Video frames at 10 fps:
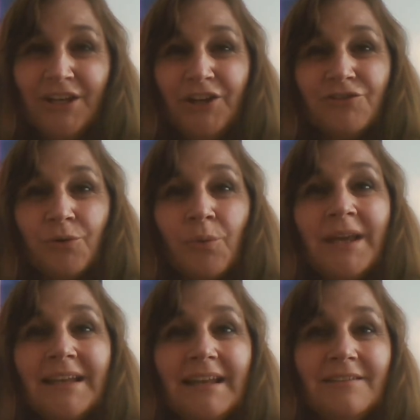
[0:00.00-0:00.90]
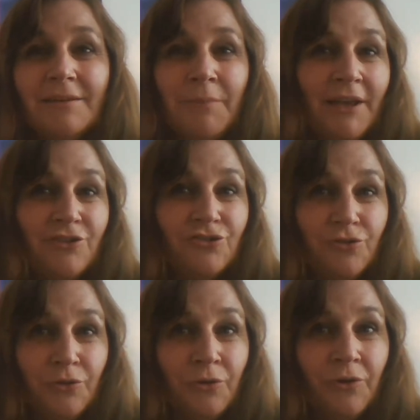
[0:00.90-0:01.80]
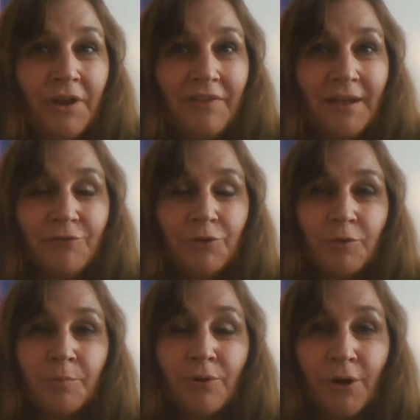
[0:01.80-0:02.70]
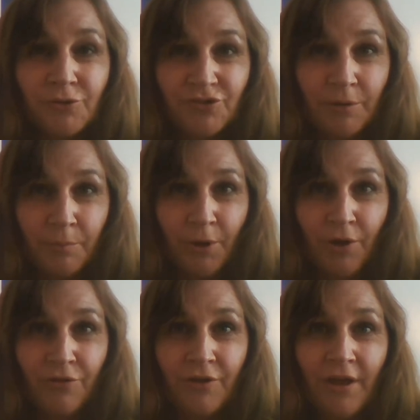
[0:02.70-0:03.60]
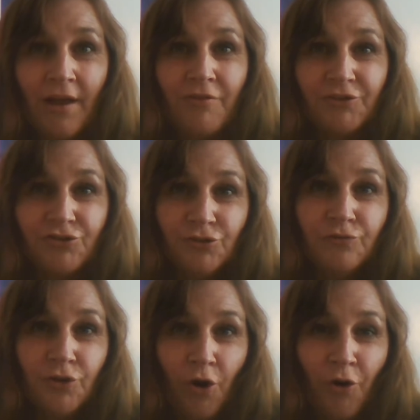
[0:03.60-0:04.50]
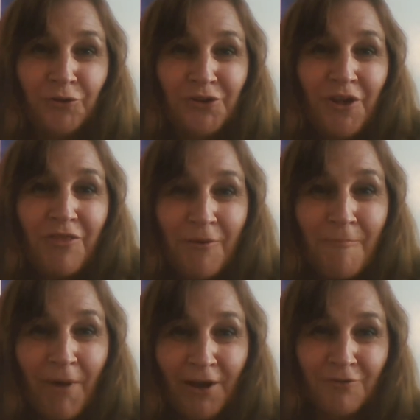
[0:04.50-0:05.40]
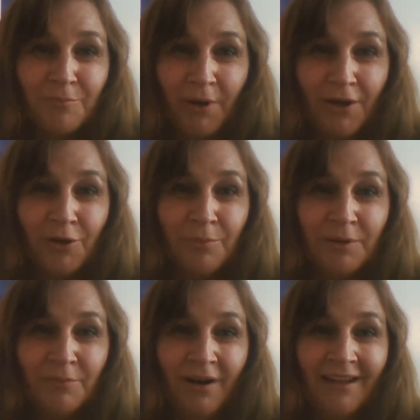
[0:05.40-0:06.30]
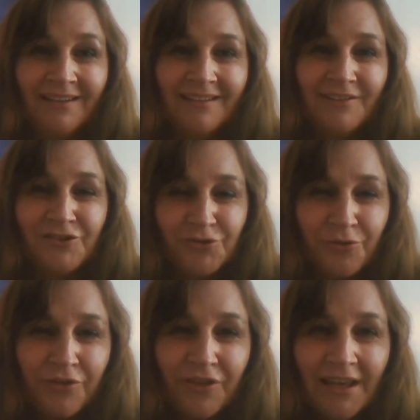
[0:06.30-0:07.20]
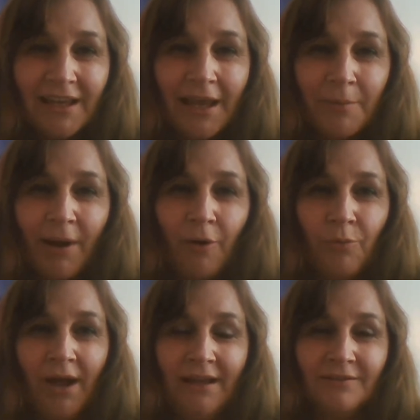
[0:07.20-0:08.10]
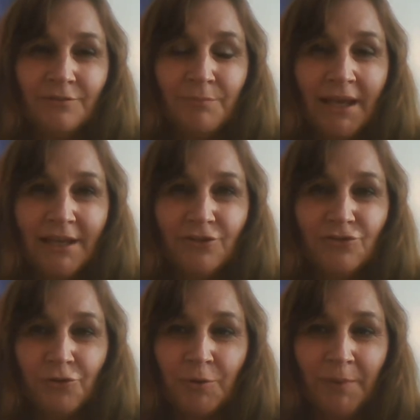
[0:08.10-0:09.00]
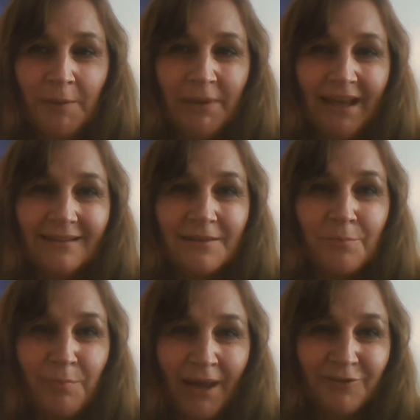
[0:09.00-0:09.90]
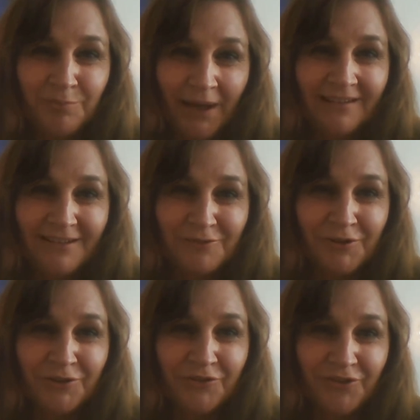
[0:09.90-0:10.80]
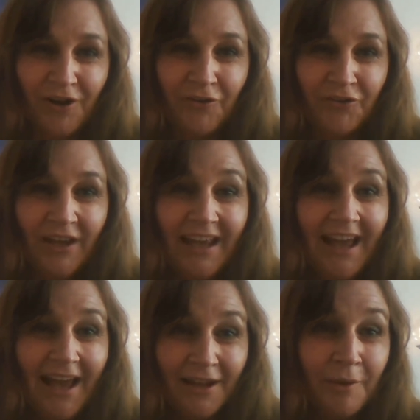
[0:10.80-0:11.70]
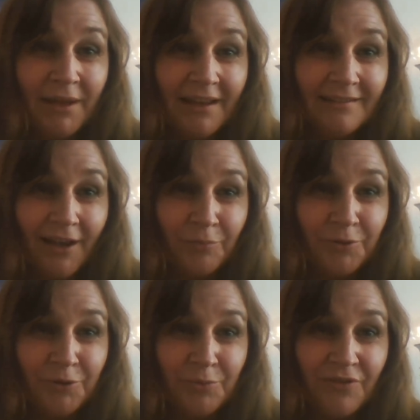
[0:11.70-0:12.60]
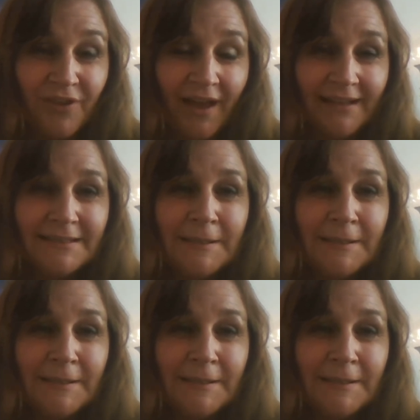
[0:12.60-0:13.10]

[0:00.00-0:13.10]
So we need to make sure that if you're approaching birth, that you've got the microbiome in mind, that you're thinking about ways of making sure that baby gets the best bacterial start. And I'm here to help you with that.